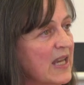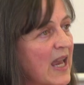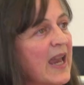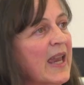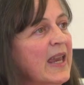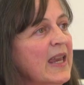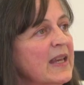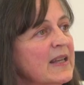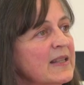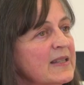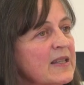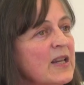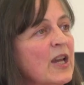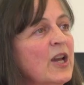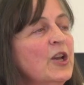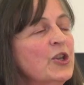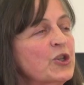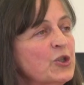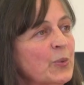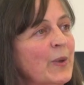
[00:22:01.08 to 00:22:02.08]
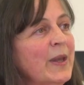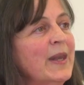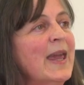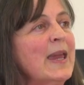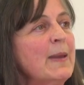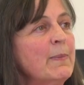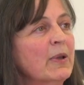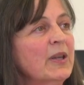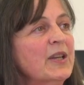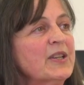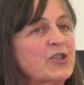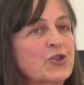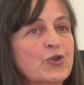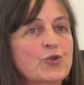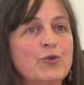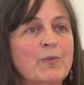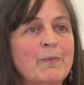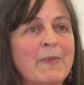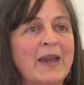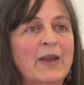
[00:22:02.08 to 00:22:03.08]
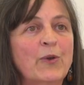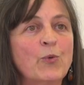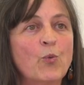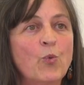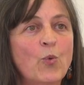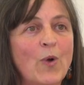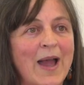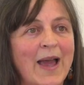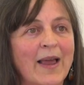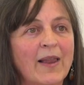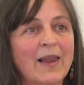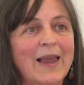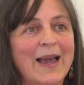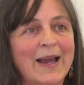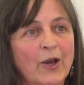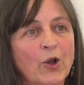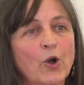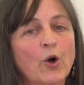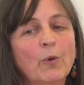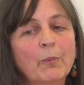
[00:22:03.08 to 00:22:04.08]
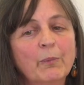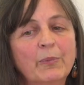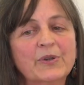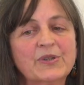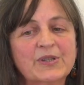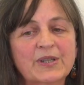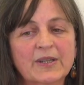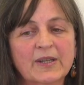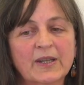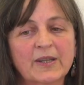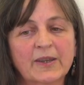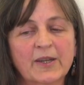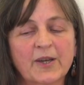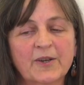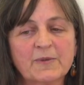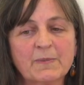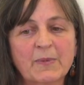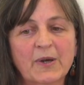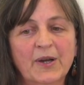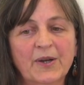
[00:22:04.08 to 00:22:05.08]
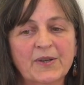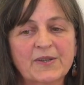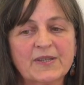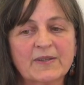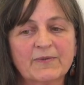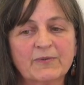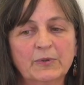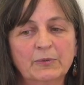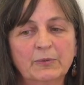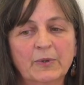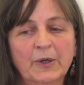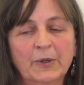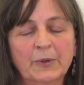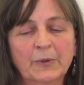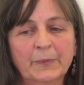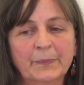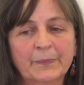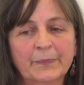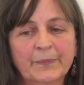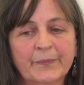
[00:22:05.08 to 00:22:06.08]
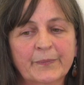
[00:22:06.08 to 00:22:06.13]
takes to enable us to remain well and competent in those parts of the role.